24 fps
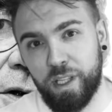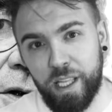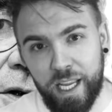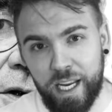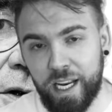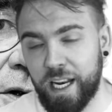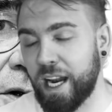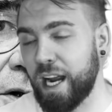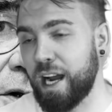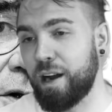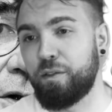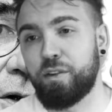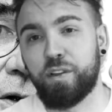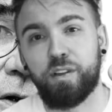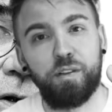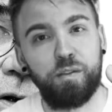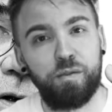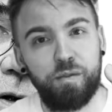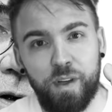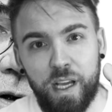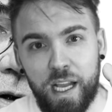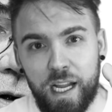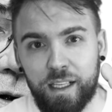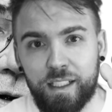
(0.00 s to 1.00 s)
late after the
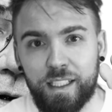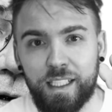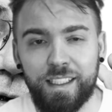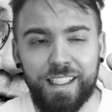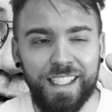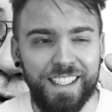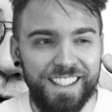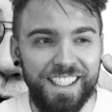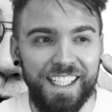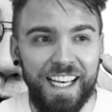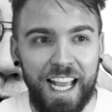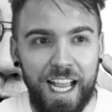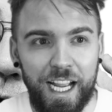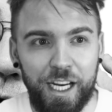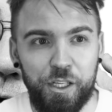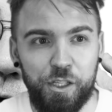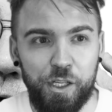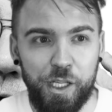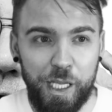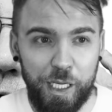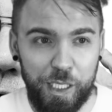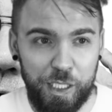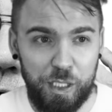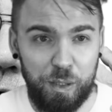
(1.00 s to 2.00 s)
fact and doesn't
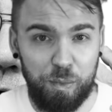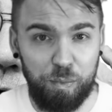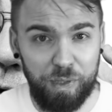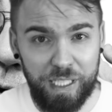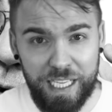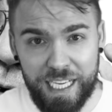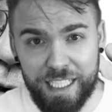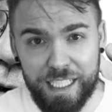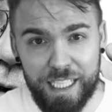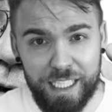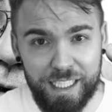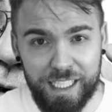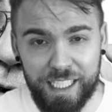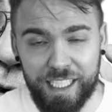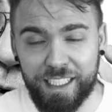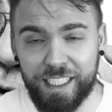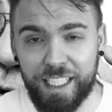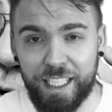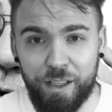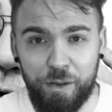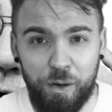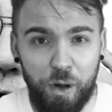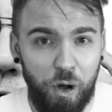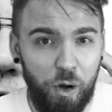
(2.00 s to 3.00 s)
actually explain the thing
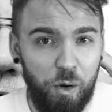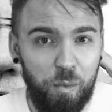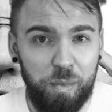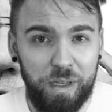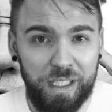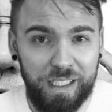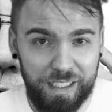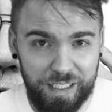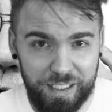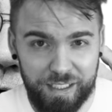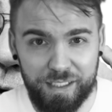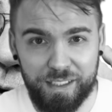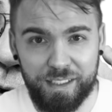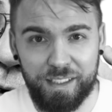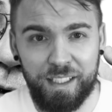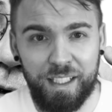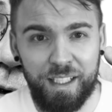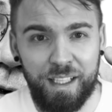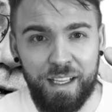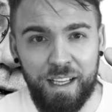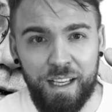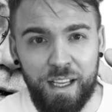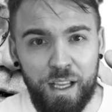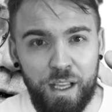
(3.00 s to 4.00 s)
that you hope it does.
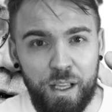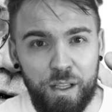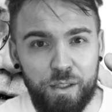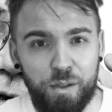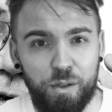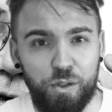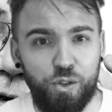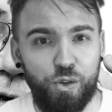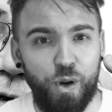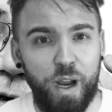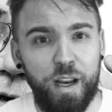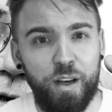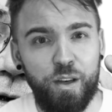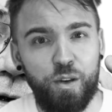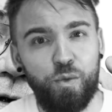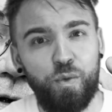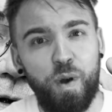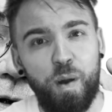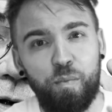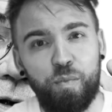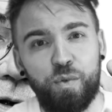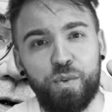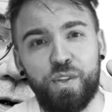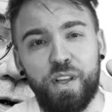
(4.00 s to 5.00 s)
So trying to
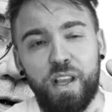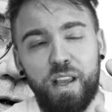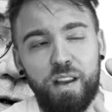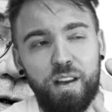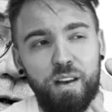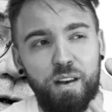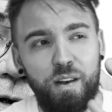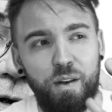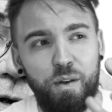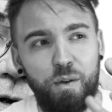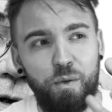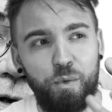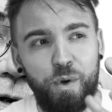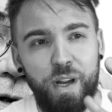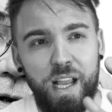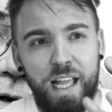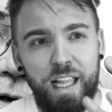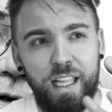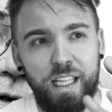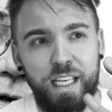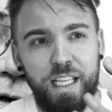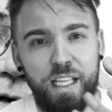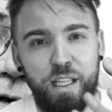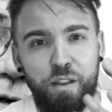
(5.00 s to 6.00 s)
represent
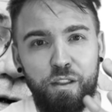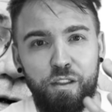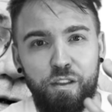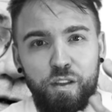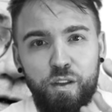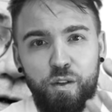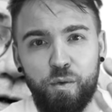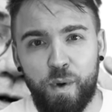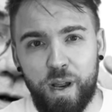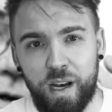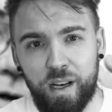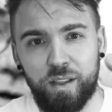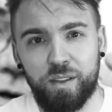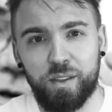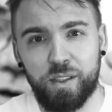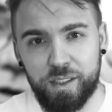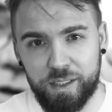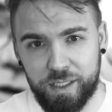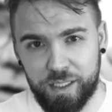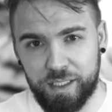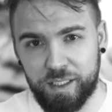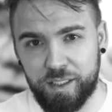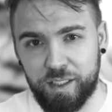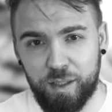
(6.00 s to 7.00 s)
reality in theoretical
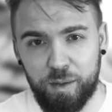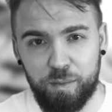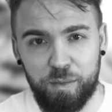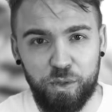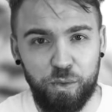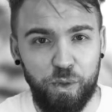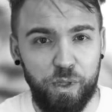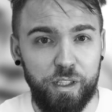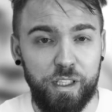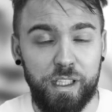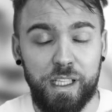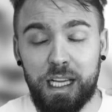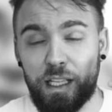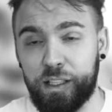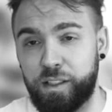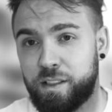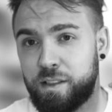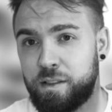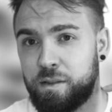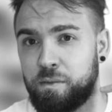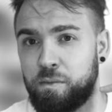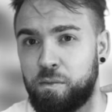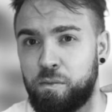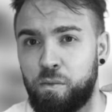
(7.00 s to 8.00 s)
systems, whether
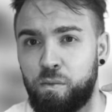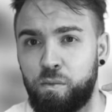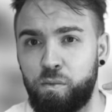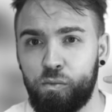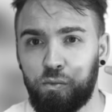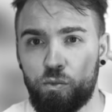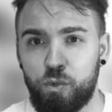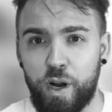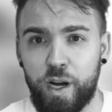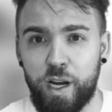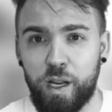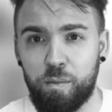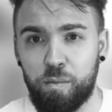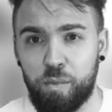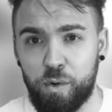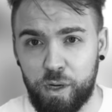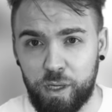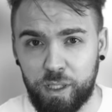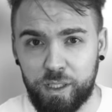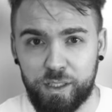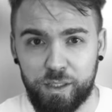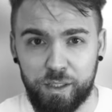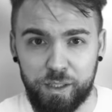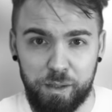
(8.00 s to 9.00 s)
that's writing
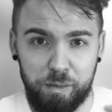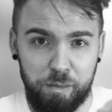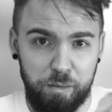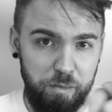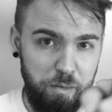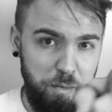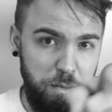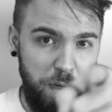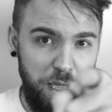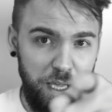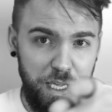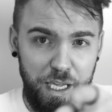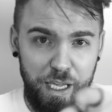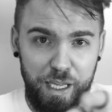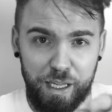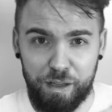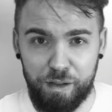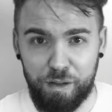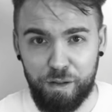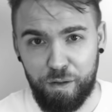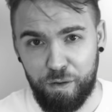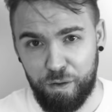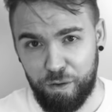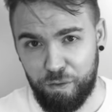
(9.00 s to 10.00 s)
books or
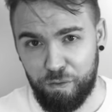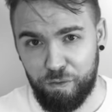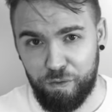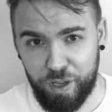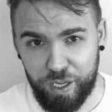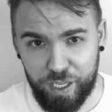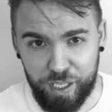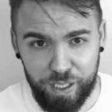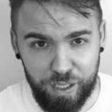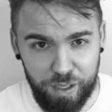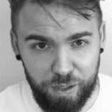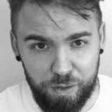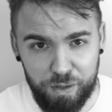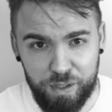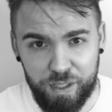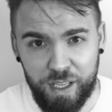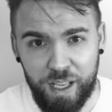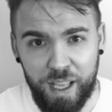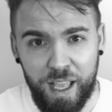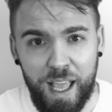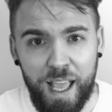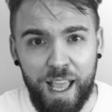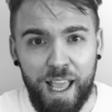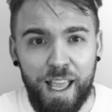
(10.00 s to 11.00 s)
making
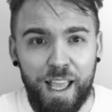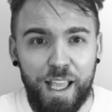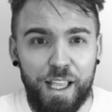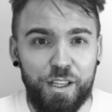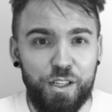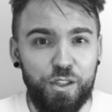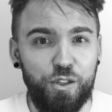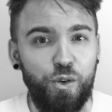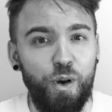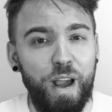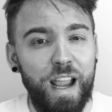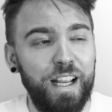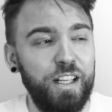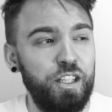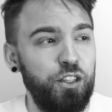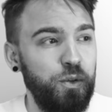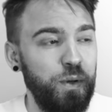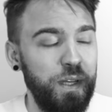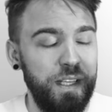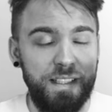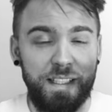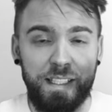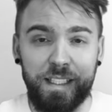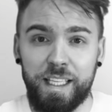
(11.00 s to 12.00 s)
videos, is trying
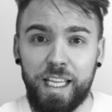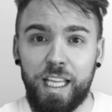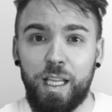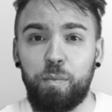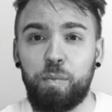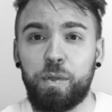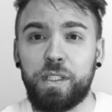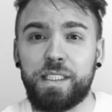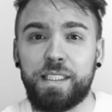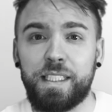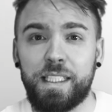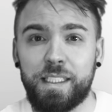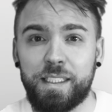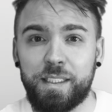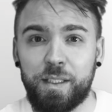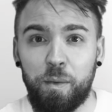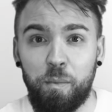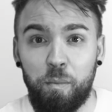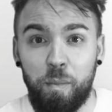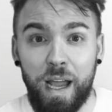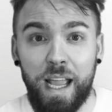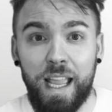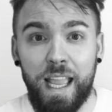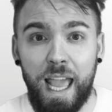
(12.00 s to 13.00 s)
to escape a
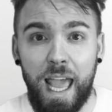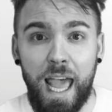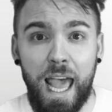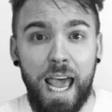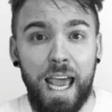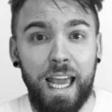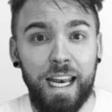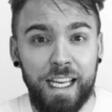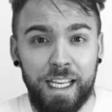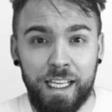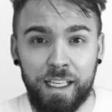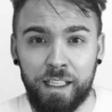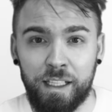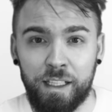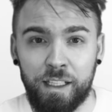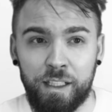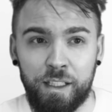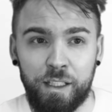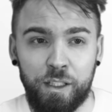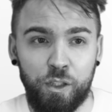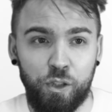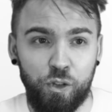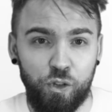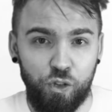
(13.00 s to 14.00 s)
system by adding
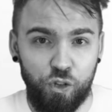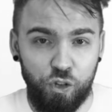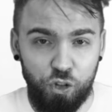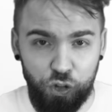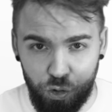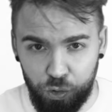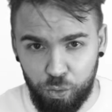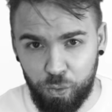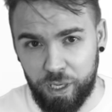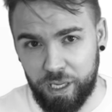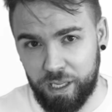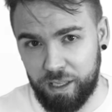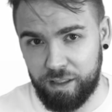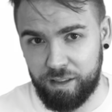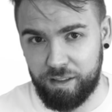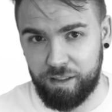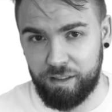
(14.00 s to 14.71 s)
to it.